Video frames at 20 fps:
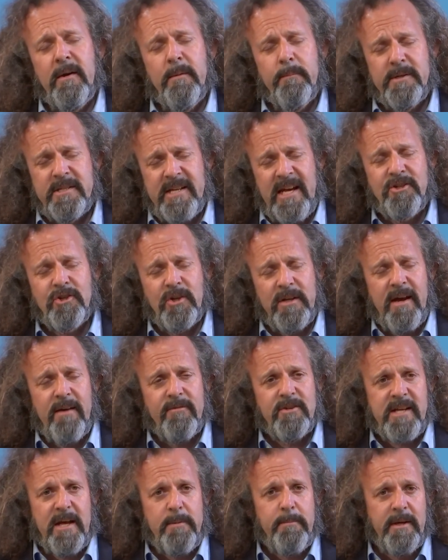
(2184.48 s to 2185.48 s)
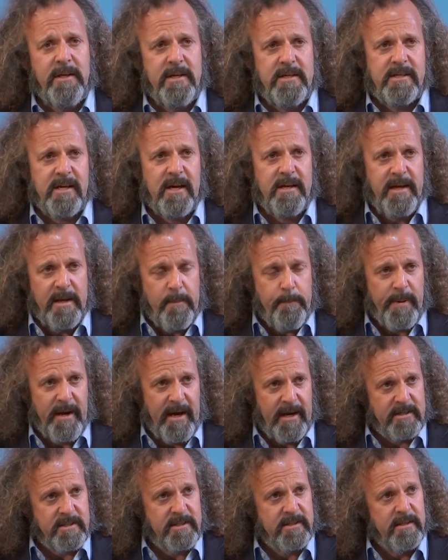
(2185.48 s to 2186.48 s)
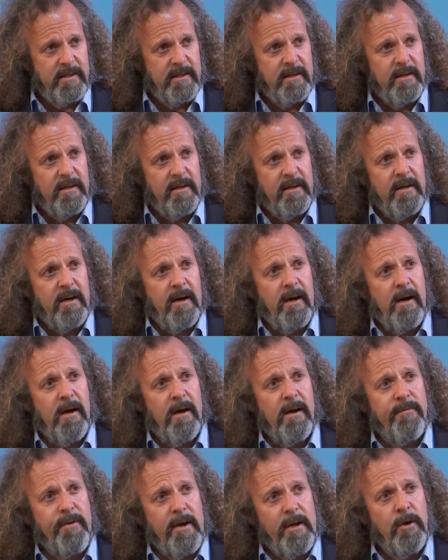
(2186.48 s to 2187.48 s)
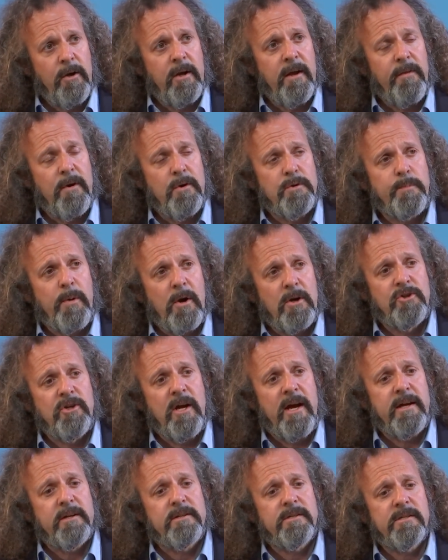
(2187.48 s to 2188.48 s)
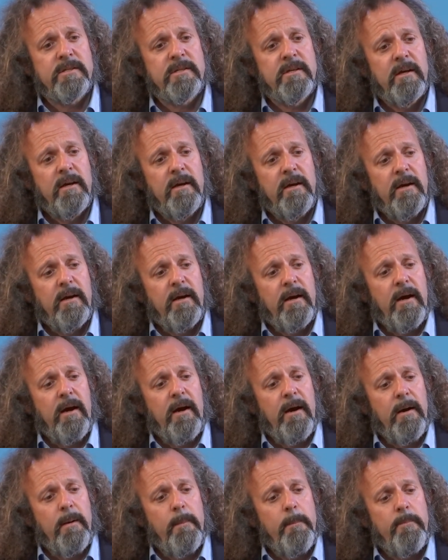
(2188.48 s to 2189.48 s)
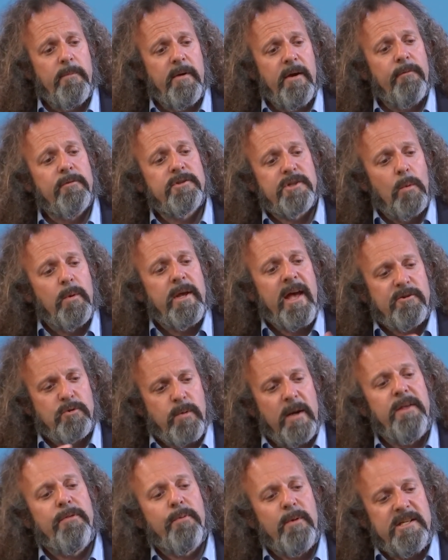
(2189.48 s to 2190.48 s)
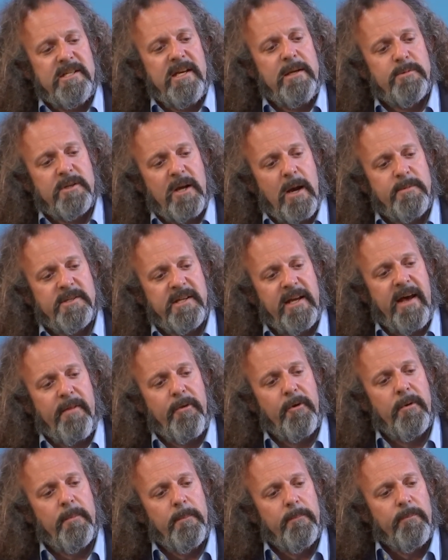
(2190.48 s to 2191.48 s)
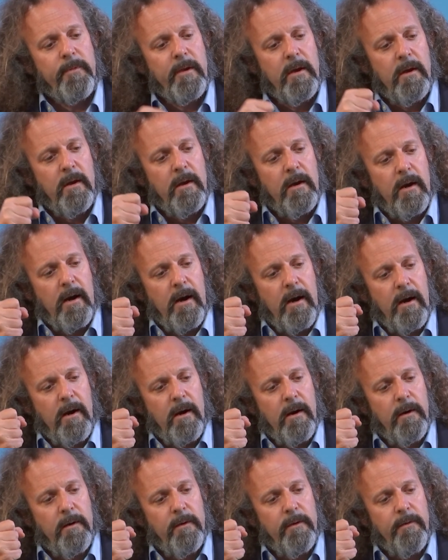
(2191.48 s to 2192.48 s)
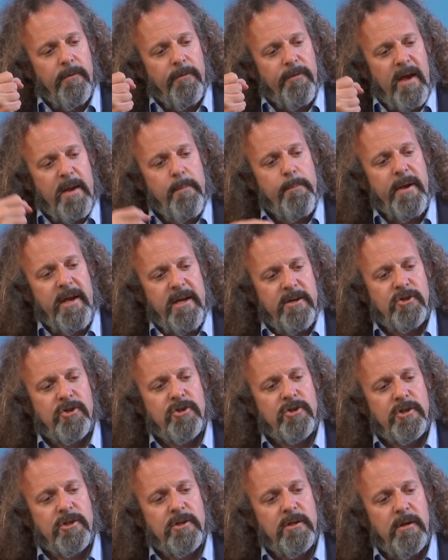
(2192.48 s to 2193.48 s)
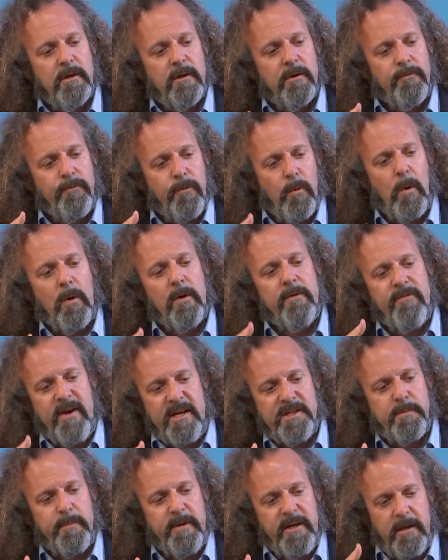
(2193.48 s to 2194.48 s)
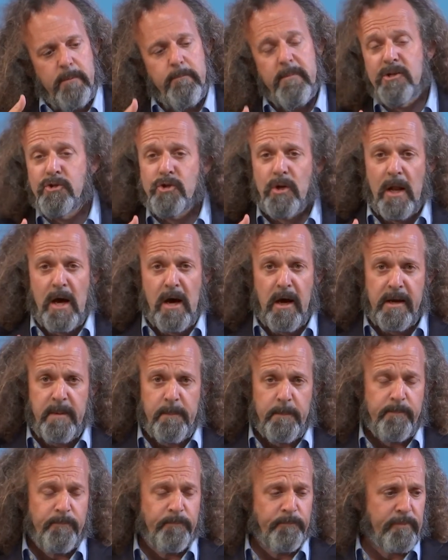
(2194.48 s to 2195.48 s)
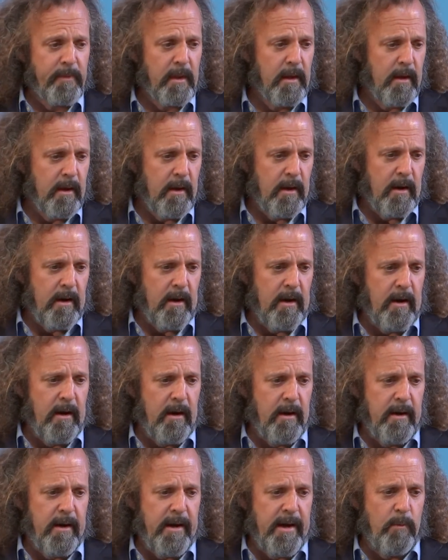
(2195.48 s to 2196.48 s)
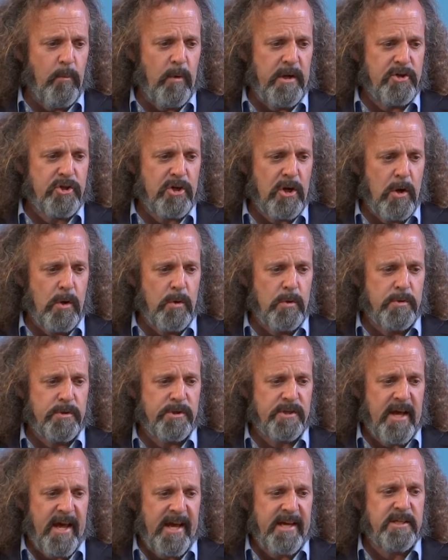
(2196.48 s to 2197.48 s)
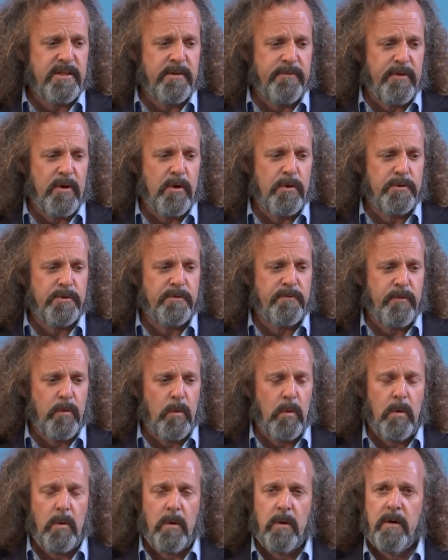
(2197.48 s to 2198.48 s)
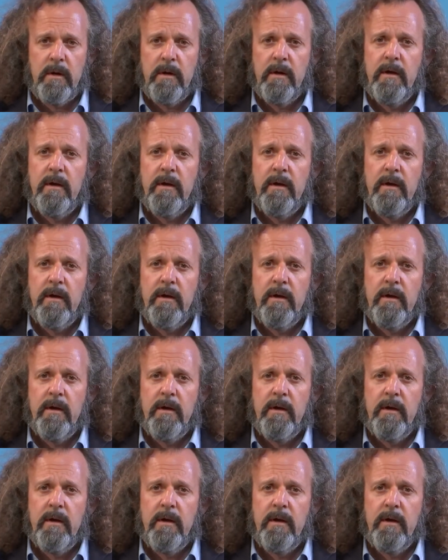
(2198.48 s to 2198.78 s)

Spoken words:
potentially have a 10 million ton impact. If I look at those projects, so we had 23 teams come together. They pitched for investment in mid-July, and we chose 8 of those for